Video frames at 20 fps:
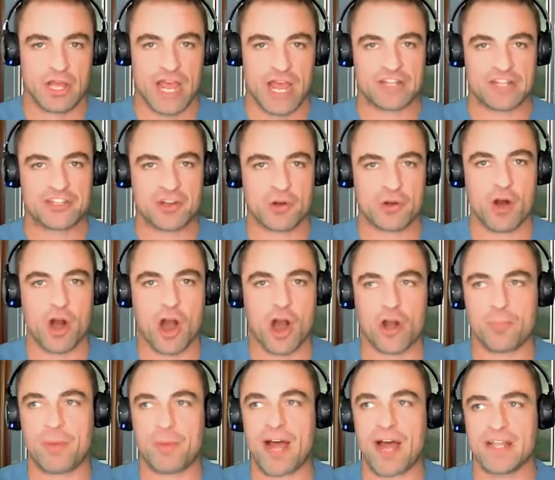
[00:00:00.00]
And so
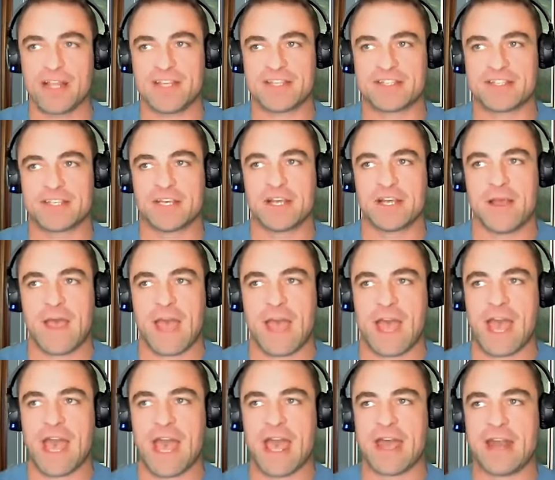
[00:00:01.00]
our bodies
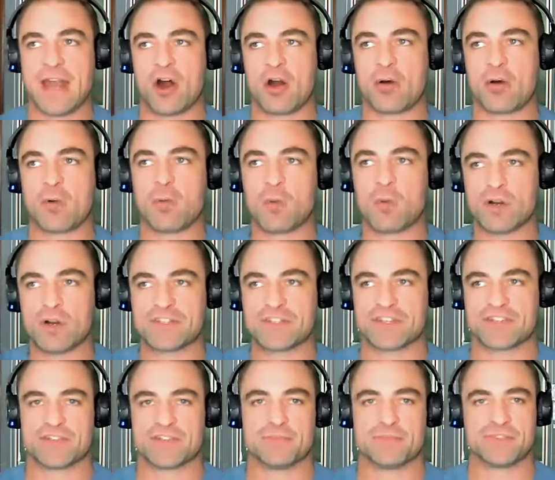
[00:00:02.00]
and our reward
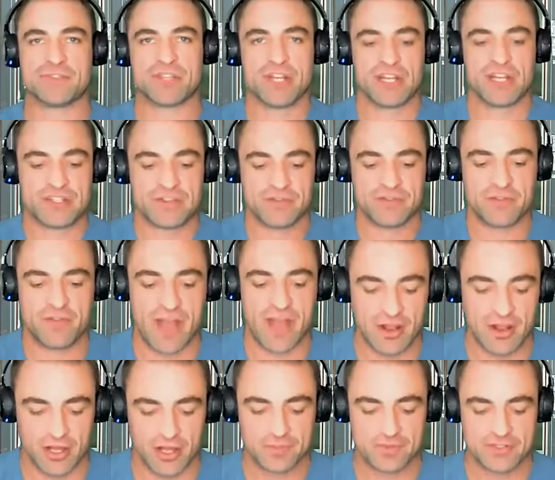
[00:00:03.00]
systems
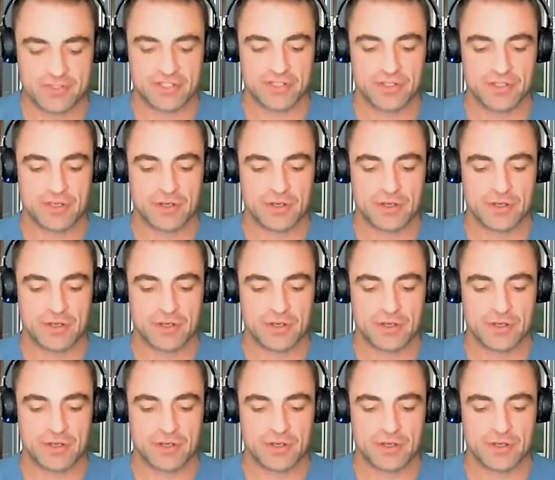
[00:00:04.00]
developed